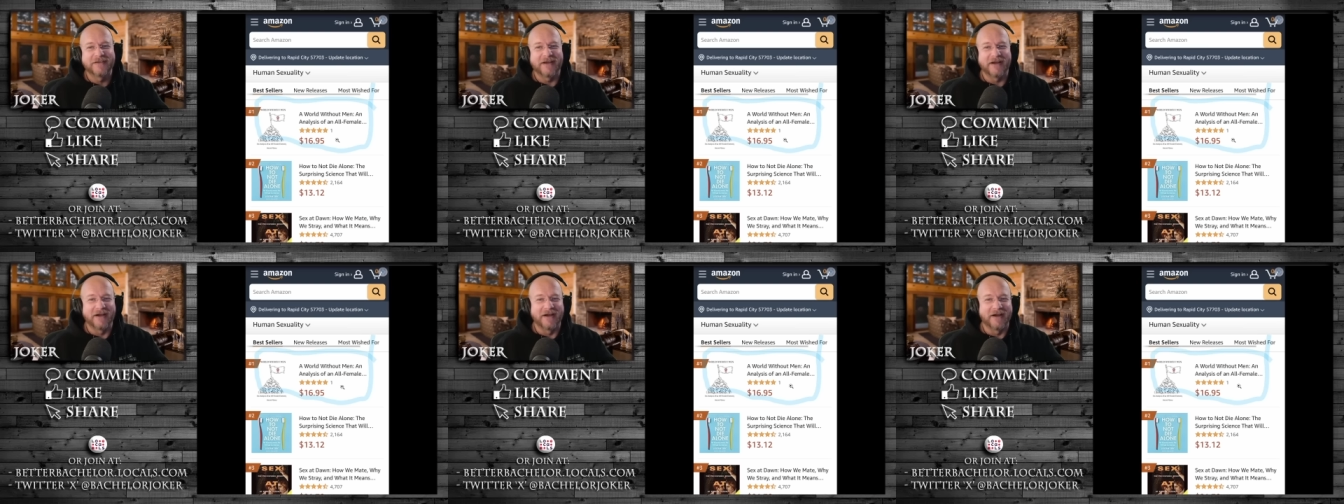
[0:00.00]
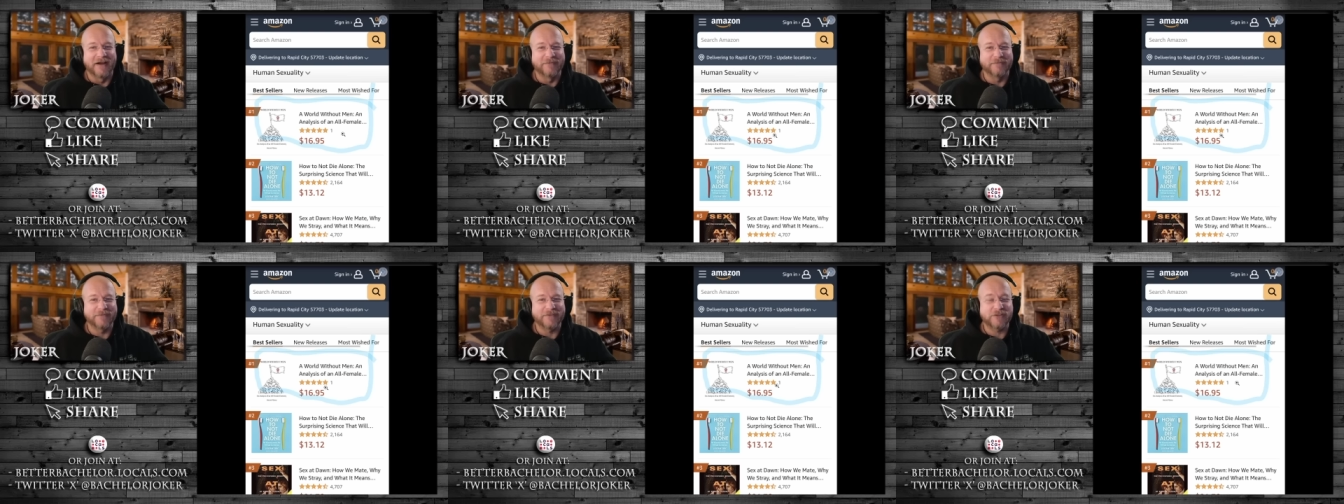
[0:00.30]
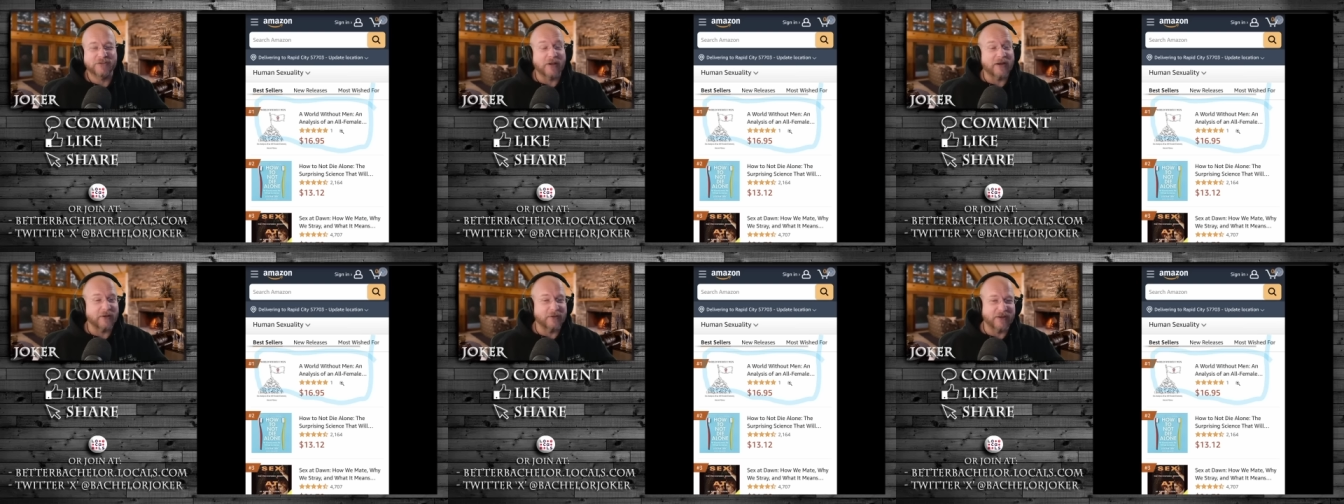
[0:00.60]

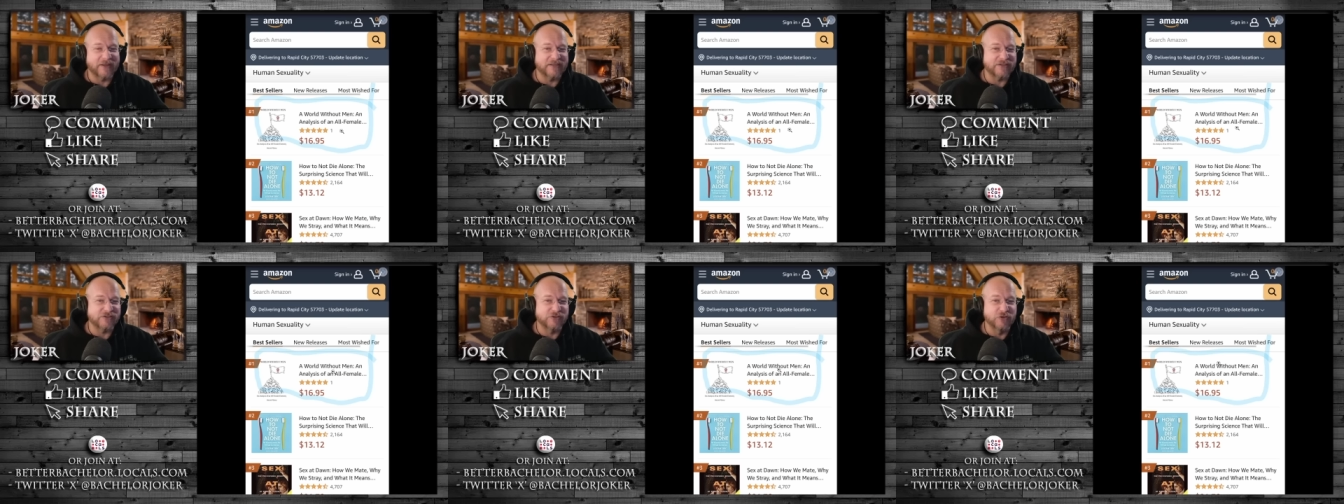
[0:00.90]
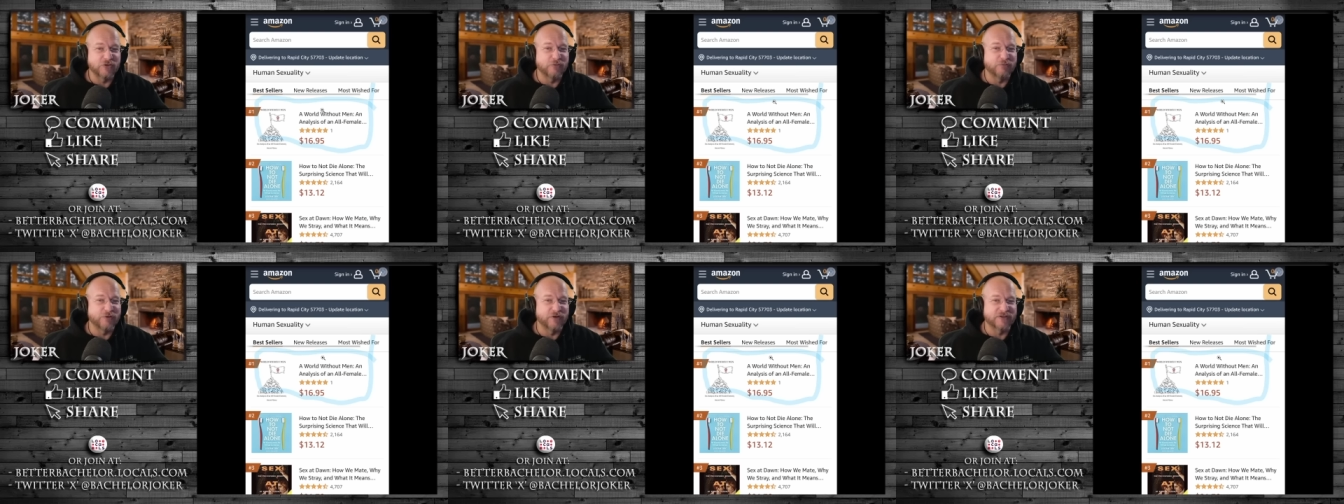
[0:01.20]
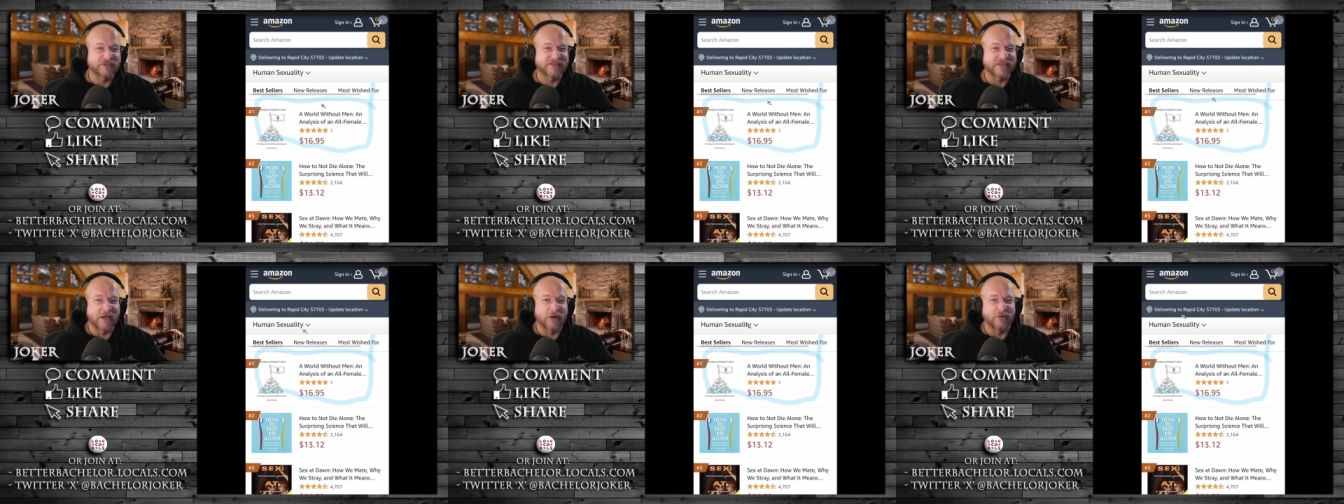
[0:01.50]
So anyway, his new
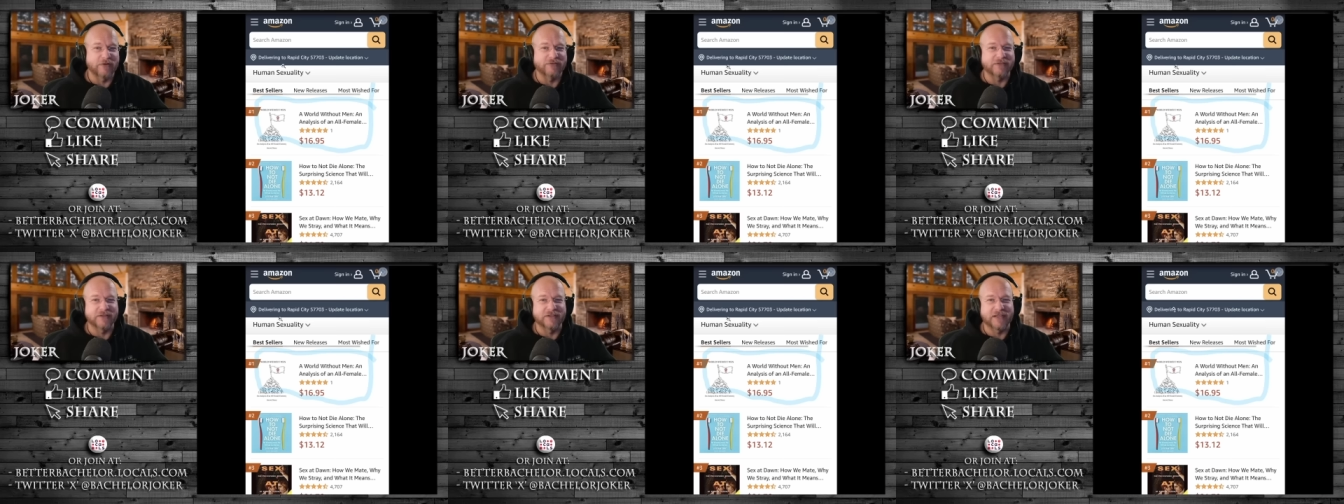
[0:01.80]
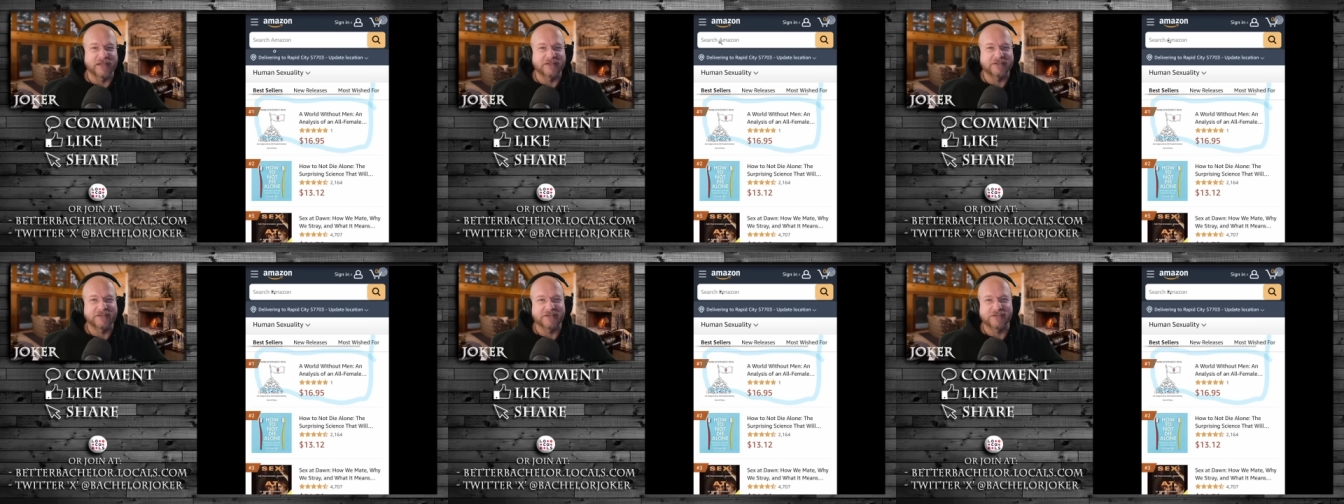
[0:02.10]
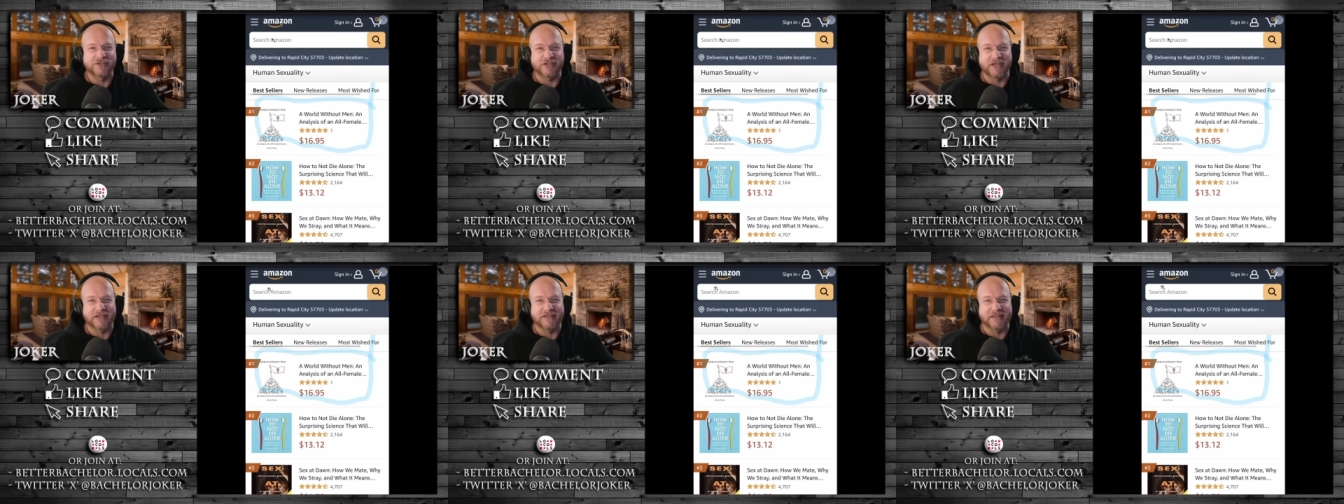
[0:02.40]
book's out if you'd like to
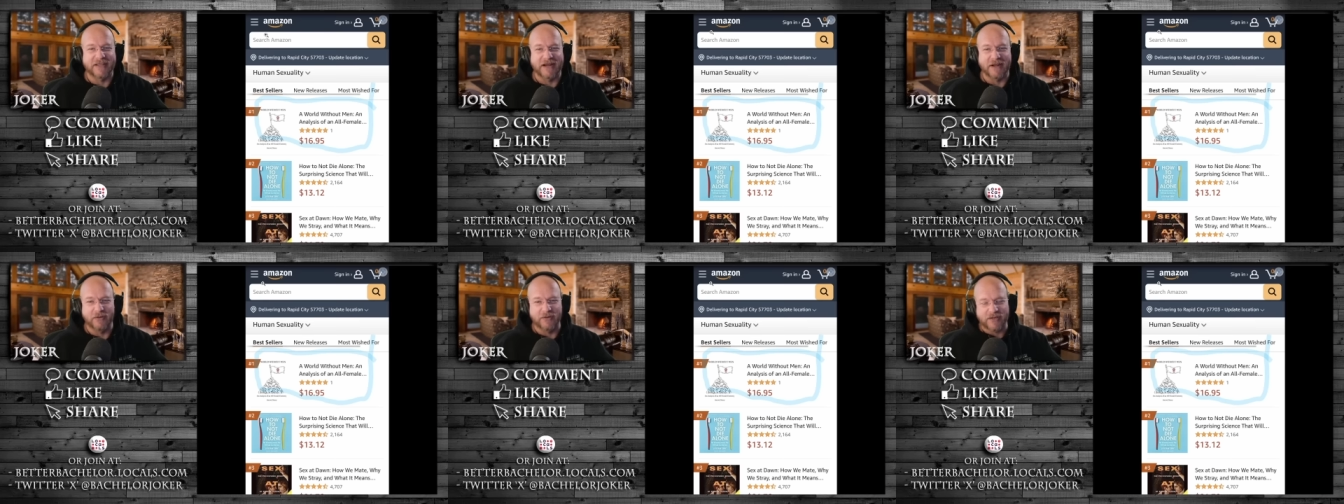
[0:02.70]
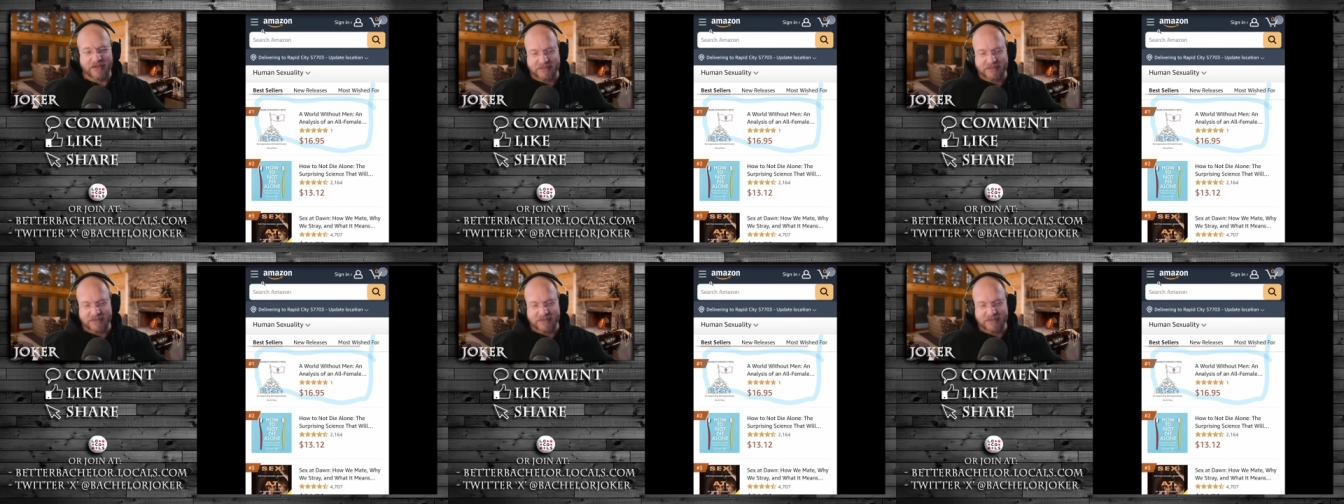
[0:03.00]
check that out.